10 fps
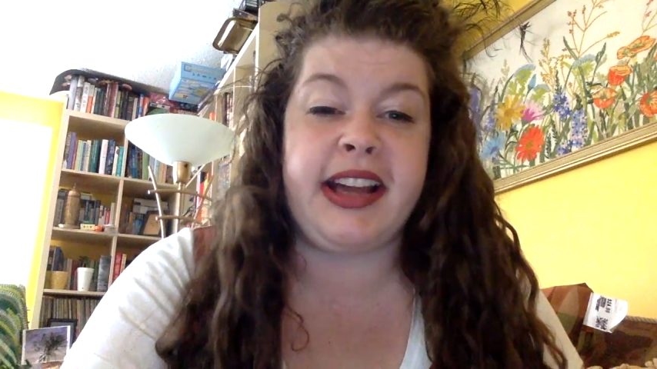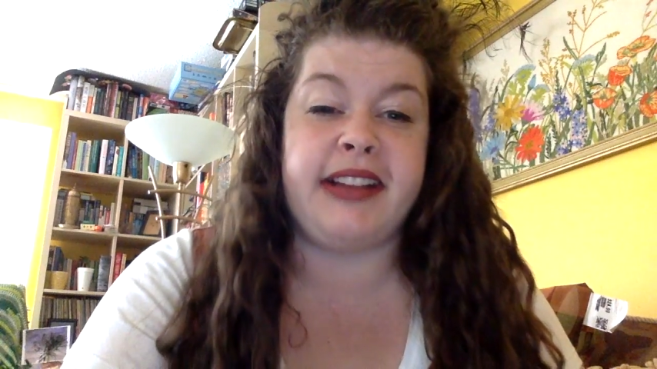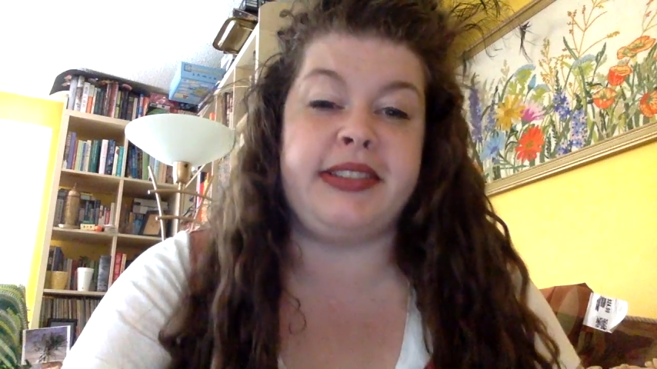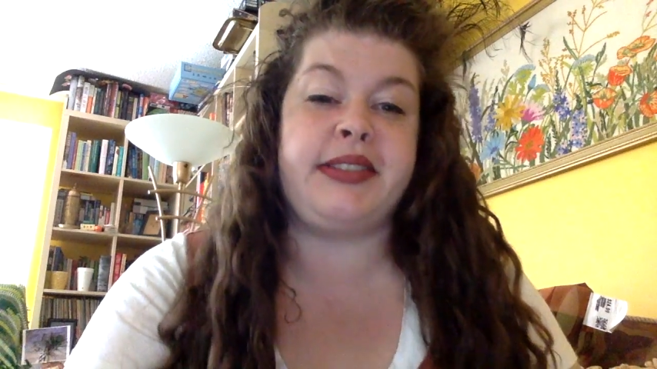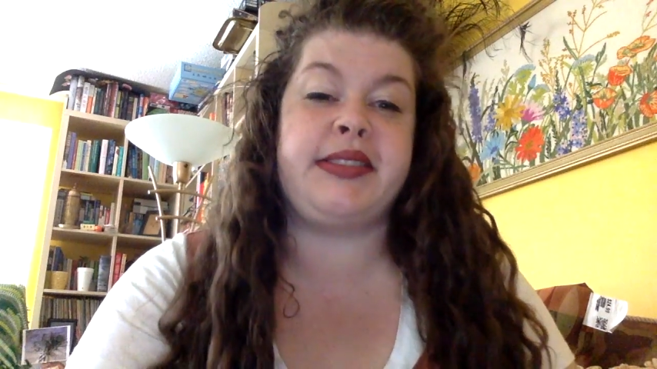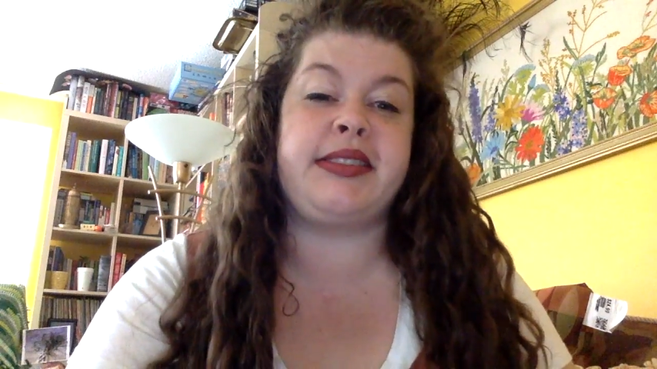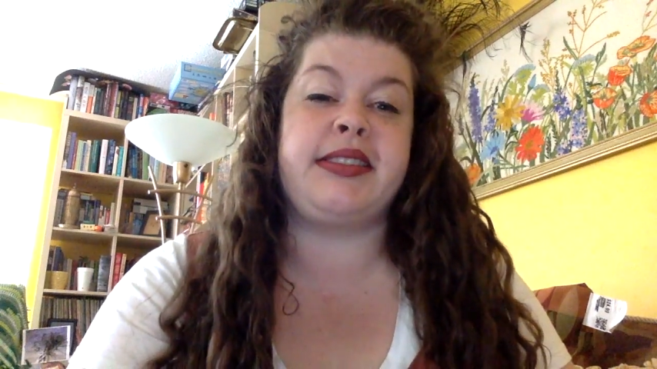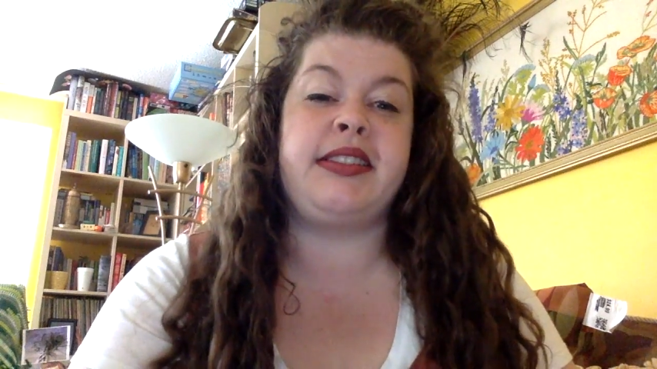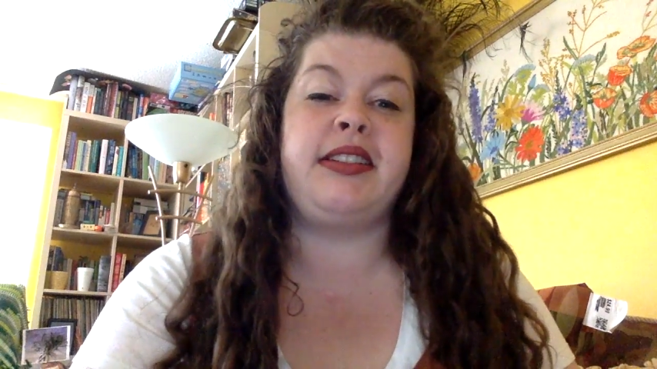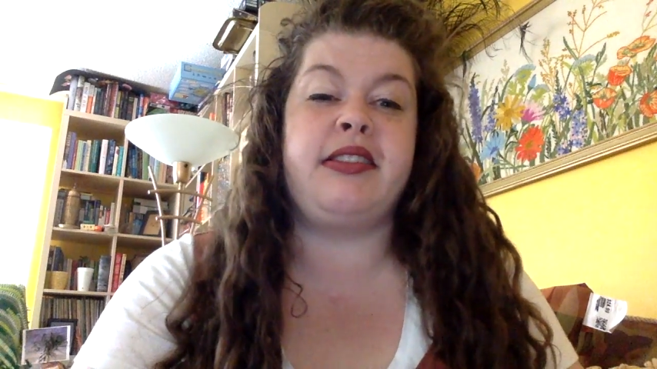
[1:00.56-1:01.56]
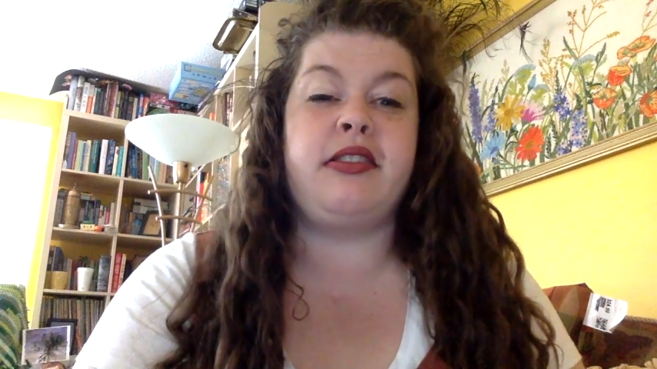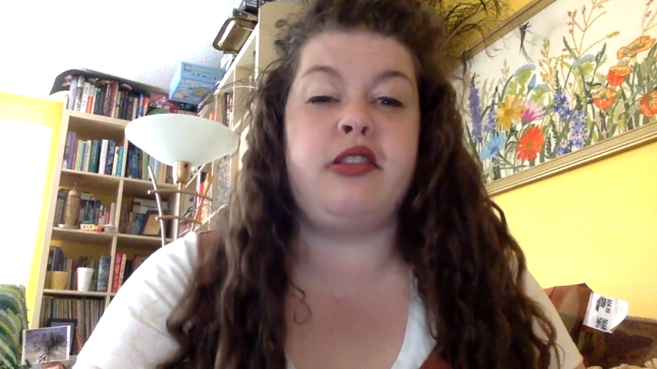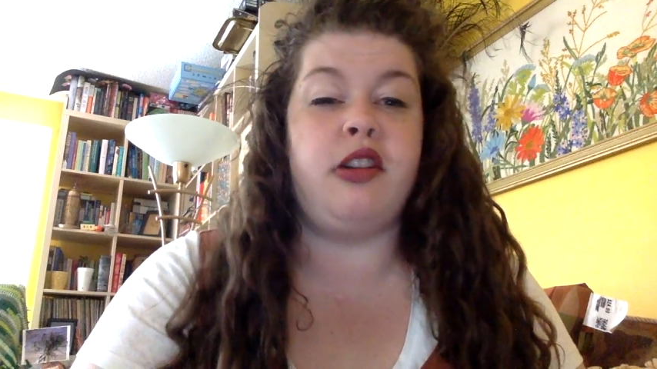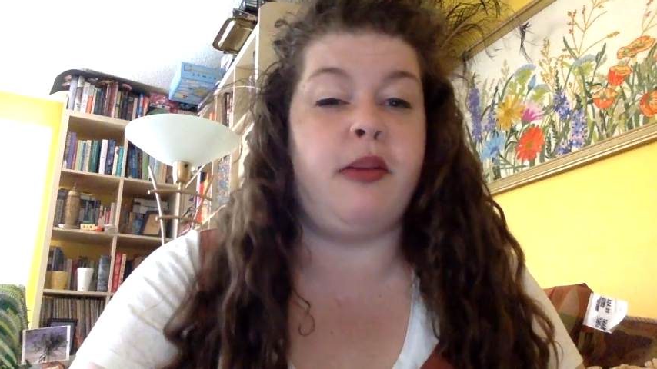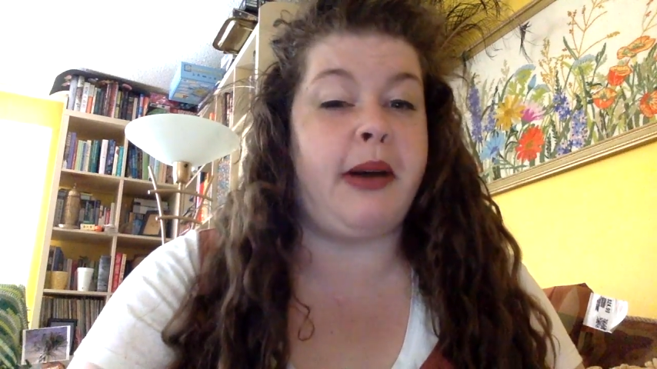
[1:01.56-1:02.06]
else.
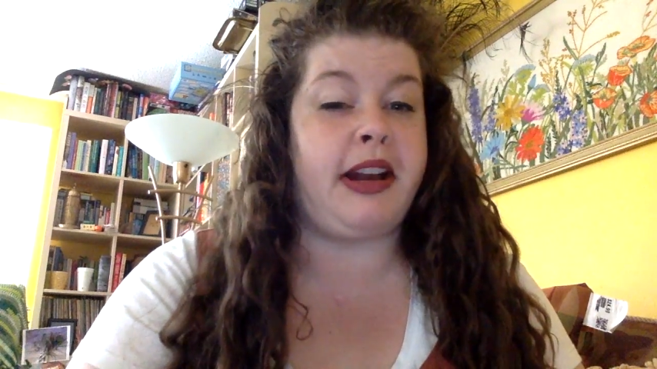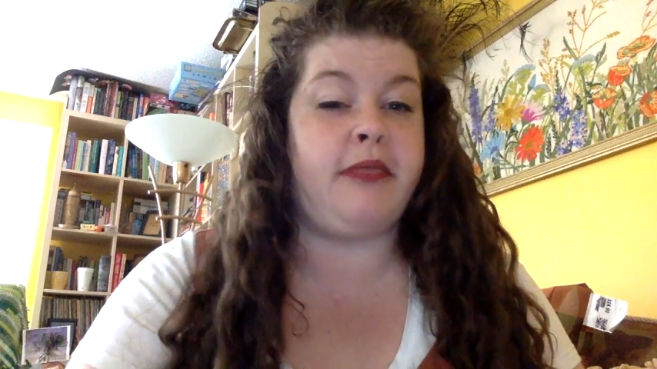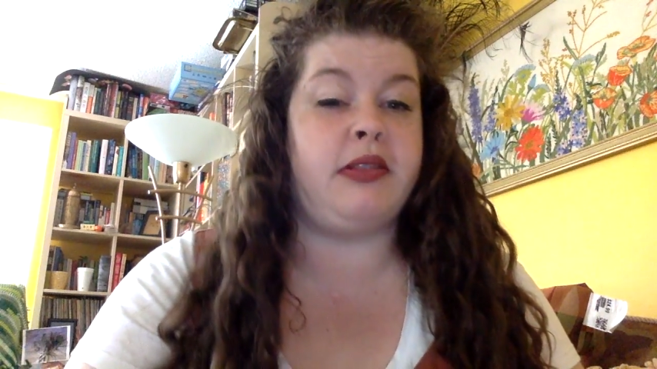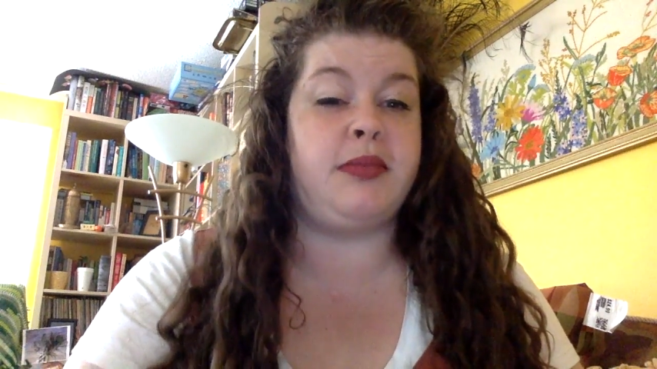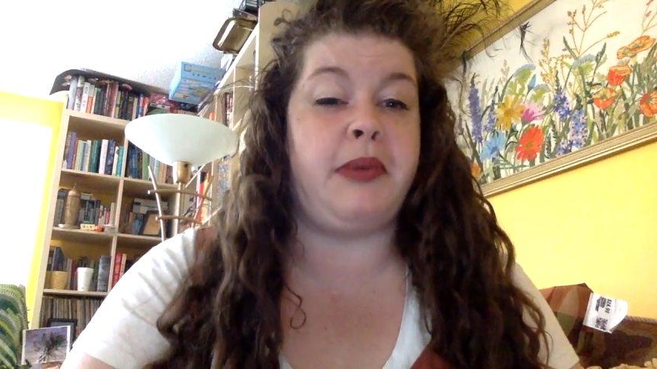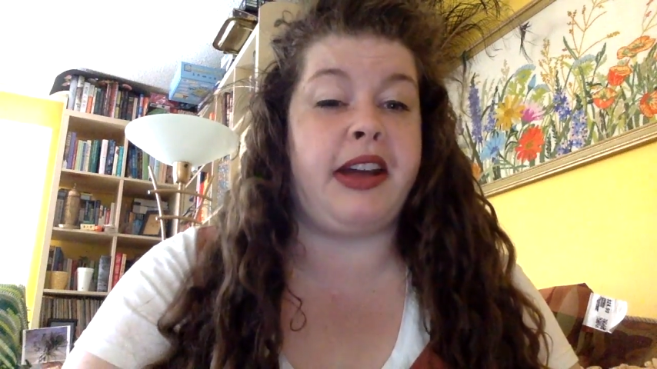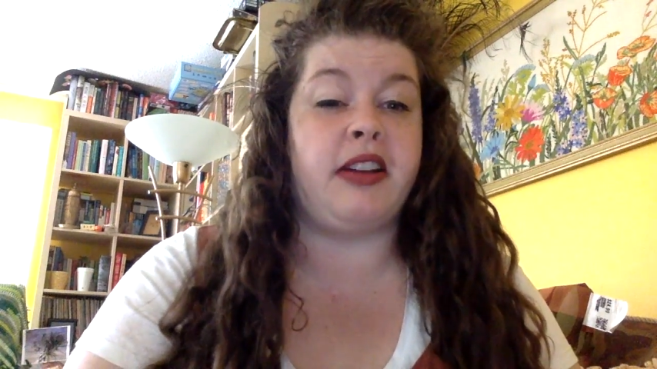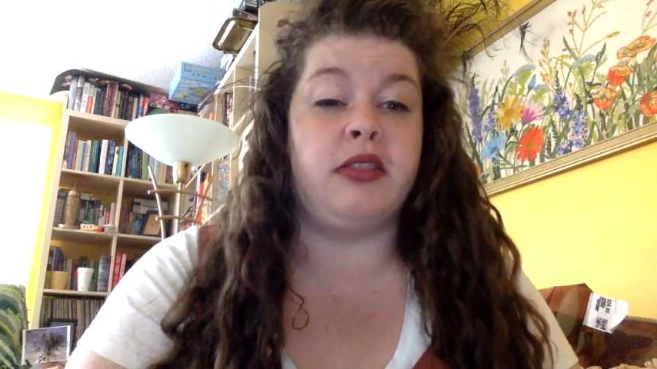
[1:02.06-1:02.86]
Nobody was better